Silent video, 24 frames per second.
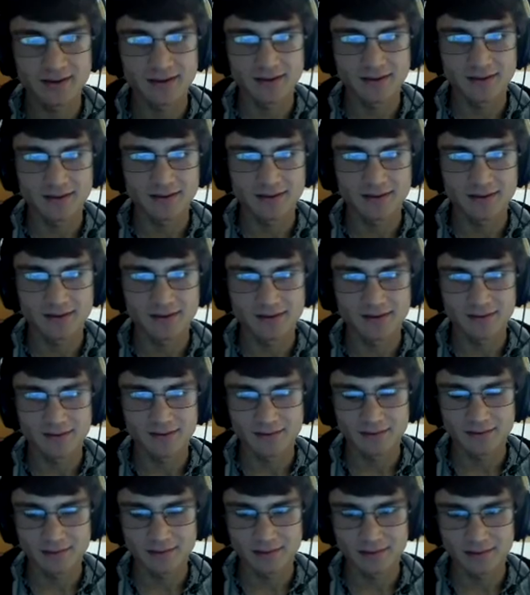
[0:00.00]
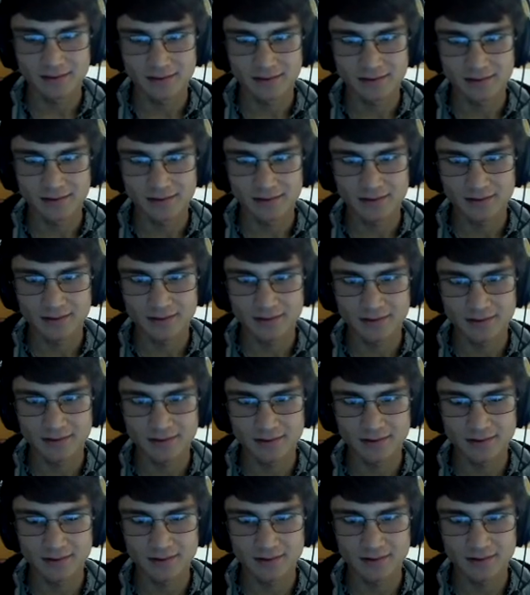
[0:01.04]

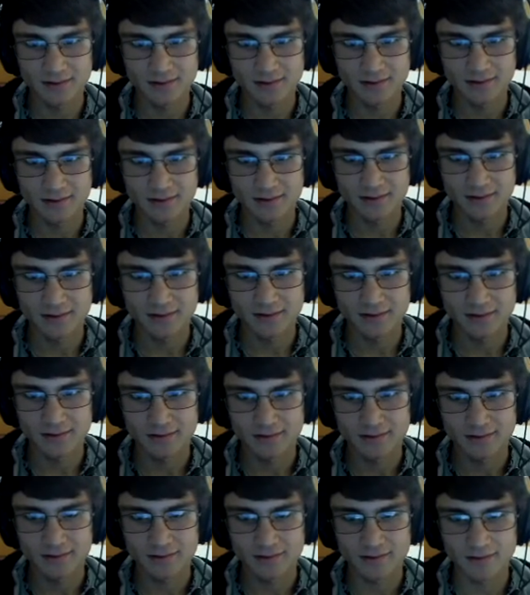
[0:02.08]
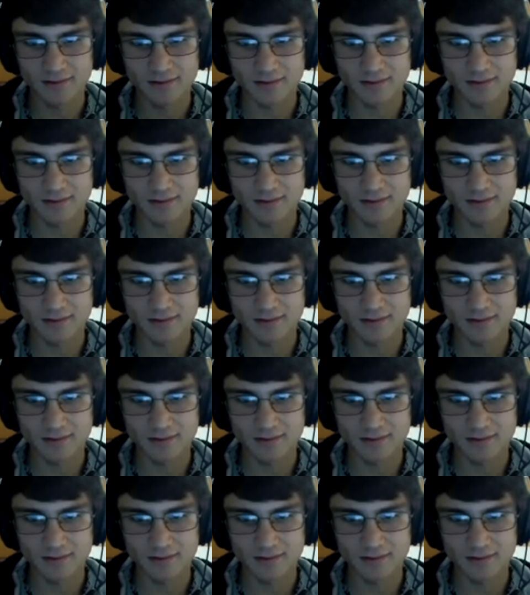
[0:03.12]
(silence)